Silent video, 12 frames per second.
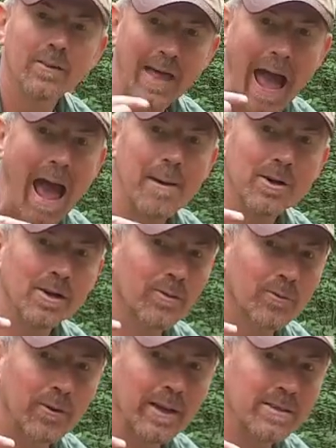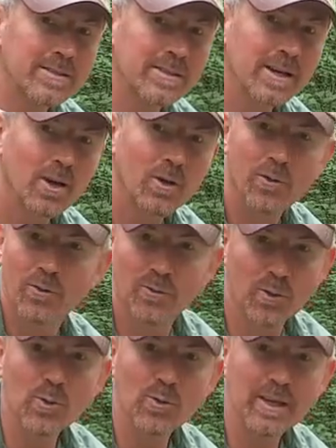A hammock threads
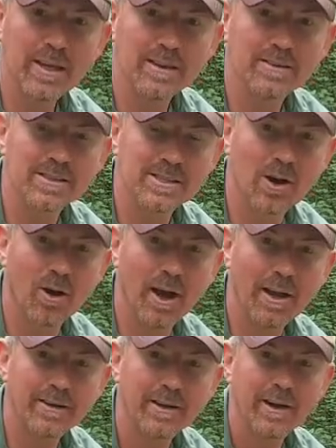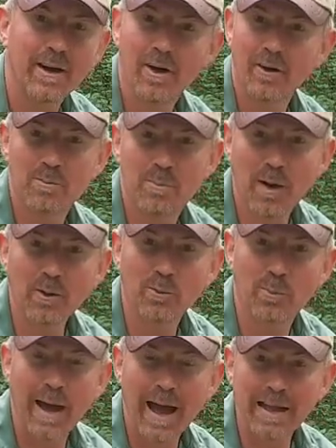through the inside of
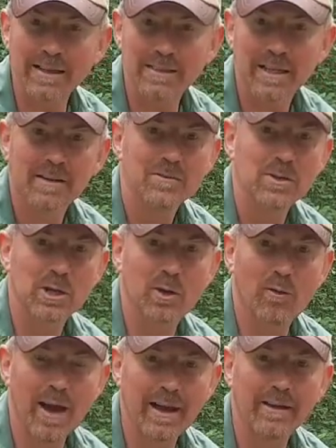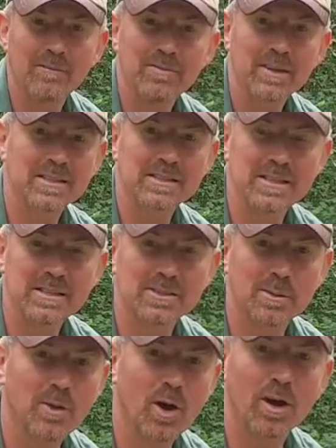both bags to create a
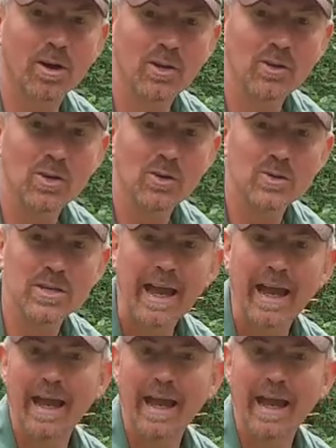system that I can use